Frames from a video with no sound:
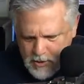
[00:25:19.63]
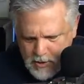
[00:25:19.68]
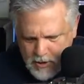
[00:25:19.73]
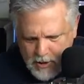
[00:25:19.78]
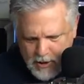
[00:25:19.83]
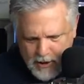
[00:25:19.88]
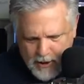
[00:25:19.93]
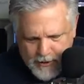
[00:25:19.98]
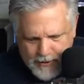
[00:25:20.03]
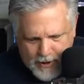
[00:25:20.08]

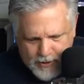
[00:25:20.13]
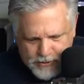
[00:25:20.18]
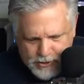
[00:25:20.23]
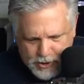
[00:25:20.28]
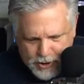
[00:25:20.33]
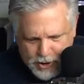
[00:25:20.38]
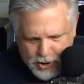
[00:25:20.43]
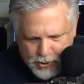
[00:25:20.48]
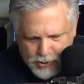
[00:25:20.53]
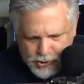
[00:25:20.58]
That was in
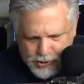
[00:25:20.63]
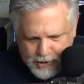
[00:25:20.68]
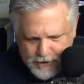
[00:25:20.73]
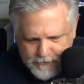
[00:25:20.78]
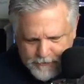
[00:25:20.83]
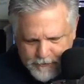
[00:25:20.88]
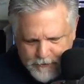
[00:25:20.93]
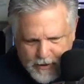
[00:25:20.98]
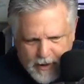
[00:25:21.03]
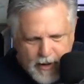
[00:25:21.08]

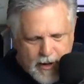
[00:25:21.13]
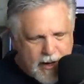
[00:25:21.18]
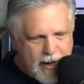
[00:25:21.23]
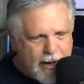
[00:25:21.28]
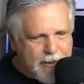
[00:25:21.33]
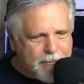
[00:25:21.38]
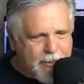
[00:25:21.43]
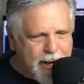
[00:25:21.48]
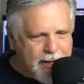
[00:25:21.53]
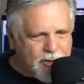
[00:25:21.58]
Houston.
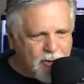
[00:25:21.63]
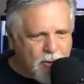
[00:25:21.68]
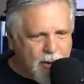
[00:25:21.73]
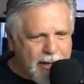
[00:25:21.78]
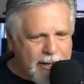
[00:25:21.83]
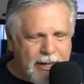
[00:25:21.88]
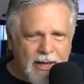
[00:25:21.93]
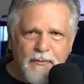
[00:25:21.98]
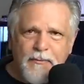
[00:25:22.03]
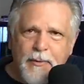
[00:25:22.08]
And by the
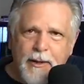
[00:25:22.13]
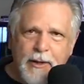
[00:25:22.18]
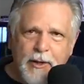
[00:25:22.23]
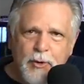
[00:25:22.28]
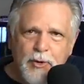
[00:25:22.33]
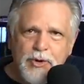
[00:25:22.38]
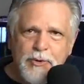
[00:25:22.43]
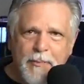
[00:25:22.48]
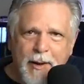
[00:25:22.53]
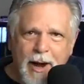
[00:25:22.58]
way, if we
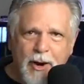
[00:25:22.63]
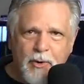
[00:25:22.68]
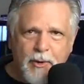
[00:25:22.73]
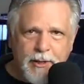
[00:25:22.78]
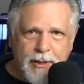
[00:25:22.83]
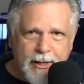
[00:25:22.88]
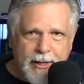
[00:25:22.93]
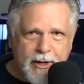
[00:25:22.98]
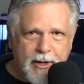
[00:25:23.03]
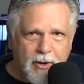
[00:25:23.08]
lose power
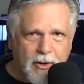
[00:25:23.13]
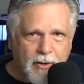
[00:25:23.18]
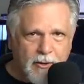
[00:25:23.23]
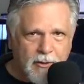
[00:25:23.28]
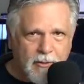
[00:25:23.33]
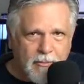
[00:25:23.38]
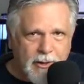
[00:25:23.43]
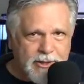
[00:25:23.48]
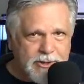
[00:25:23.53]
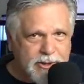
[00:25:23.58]
here,
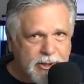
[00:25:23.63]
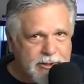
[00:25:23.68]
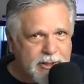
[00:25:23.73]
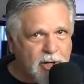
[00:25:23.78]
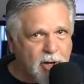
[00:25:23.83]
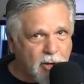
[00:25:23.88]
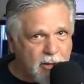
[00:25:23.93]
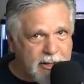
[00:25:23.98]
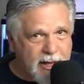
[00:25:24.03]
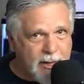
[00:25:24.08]
my
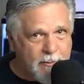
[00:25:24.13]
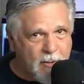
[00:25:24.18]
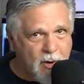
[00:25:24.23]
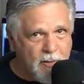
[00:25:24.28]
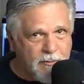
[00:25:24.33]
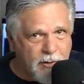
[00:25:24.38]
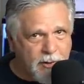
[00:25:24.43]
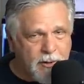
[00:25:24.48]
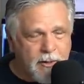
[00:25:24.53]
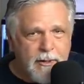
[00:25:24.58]
son-in-law came
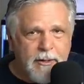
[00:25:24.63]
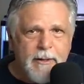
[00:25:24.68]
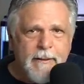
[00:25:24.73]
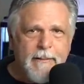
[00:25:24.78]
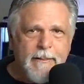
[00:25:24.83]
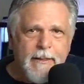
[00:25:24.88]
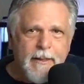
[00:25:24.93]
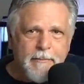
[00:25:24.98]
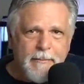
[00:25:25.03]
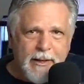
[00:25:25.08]
over
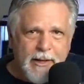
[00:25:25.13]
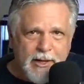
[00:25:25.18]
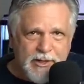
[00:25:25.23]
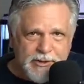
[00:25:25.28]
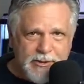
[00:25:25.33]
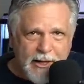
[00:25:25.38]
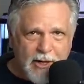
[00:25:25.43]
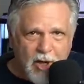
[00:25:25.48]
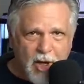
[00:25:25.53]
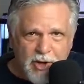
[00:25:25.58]
because
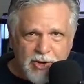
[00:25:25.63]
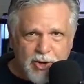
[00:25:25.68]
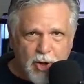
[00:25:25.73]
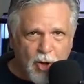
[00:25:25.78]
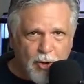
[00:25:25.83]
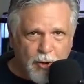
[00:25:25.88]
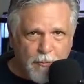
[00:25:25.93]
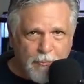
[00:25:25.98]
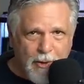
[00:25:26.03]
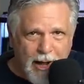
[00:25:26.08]
they lost all
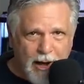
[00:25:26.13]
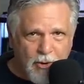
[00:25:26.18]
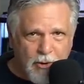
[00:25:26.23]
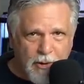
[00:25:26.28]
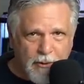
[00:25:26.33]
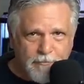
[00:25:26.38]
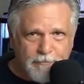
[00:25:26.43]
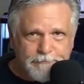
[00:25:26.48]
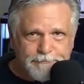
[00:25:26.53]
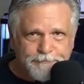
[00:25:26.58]
their
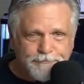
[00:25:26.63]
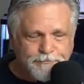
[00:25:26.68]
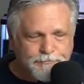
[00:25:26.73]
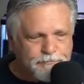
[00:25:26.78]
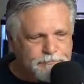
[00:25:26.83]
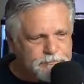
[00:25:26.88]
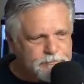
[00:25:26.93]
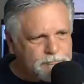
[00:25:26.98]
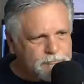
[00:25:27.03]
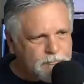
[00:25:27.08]
power.
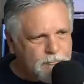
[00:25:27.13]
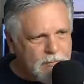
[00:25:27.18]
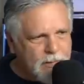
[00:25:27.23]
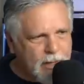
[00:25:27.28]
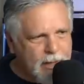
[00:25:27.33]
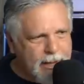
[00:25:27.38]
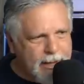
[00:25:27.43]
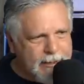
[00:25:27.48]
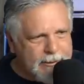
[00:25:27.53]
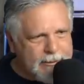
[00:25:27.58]

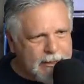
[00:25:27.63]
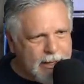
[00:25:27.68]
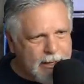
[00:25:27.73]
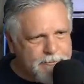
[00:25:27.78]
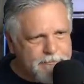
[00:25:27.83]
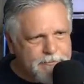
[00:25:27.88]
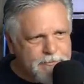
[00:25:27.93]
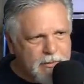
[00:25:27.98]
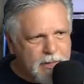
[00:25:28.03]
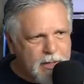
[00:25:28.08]
And
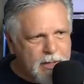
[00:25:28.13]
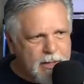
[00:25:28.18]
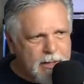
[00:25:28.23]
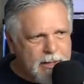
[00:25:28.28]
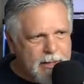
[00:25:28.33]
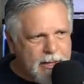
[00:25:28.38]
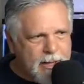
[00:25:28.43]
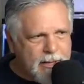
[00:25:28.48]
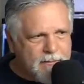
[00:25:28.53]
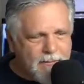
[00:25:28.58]

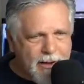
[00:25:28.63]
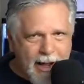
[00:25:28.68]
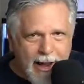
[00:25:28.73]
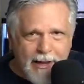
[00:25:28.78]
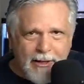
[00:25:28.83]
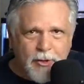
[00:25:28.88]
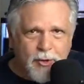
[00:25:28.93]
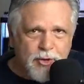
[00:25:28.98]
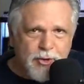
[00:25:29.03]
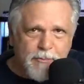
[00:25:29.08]
if I
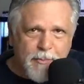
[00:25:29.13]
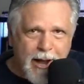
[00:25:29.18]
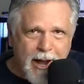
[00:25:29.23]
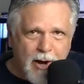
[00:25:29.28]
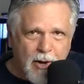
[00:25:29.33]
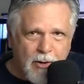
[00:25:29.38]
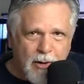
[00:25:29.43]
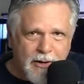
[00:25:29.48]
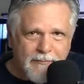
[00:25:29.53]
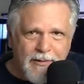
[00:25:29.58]
lose
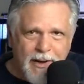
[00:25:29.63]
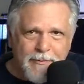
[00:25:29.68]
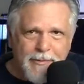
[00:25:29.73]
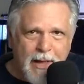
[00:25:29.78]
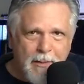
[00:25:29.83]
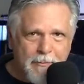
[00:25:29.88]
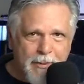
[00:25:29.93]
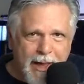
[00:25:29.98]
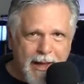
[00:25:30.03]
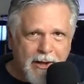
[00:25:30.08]
power, if I'm
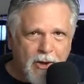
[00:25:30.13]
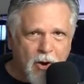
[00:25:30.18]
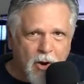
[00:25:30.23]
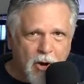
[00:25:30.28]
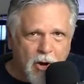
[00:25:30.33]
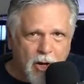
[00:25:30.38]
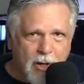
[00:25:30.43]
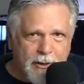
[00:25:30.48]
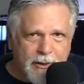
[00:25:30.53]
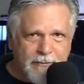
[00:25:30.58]
not back
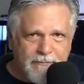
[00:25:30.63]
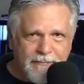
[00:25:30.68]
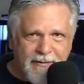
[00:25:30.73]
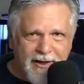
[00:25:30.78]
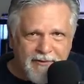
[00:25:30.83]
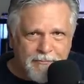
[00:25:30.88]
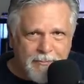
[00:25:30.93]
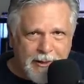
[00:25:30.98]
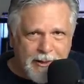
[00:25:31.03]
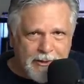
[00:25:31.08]
on in
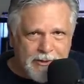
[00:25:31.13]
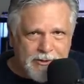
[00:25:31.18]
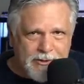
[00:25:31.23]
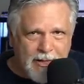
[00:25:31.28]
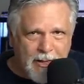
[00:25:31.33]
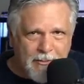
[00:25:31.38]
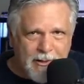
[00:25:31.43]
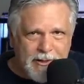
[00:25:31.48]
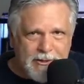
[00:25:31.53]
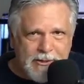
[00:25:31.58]
5 minutes,
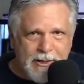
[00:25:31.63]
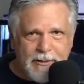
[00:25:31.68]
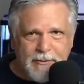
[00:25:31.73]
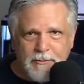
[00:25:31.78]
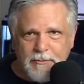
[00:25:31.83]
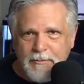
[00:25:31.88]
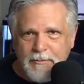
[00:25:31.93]
that means that